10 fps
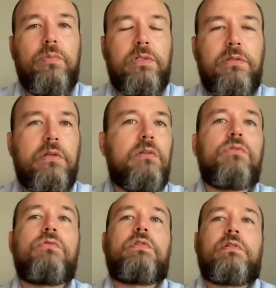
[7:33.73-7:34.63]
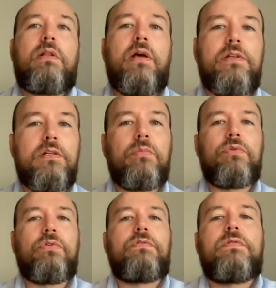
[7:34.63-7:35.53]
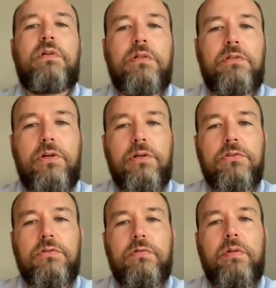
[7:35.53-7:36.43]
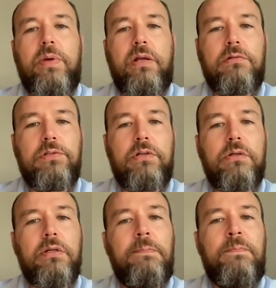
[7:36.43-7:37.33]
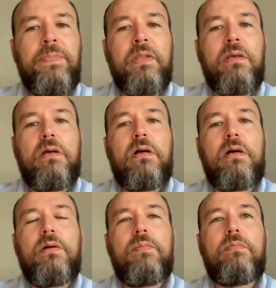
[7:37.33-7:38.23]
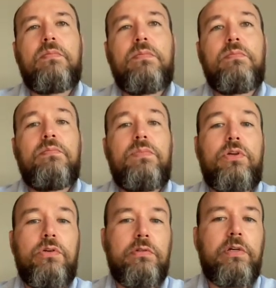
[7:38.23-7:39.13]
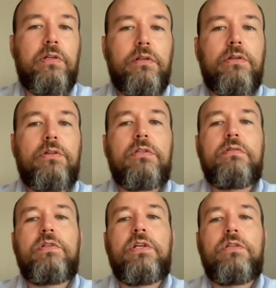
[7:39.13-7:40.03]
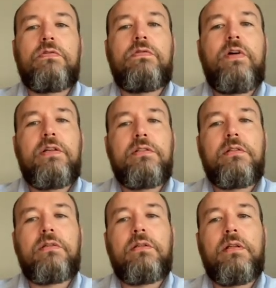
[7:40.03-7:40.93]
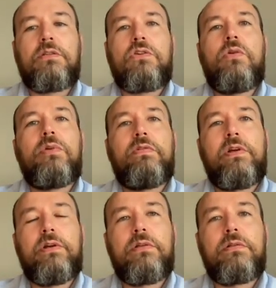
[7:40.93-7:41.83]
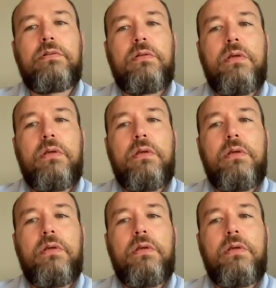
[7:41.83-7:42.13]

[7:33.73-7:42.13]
insight. There's a large number of targets on that panel generally. Because of that, it increases the chance of finding less common variants,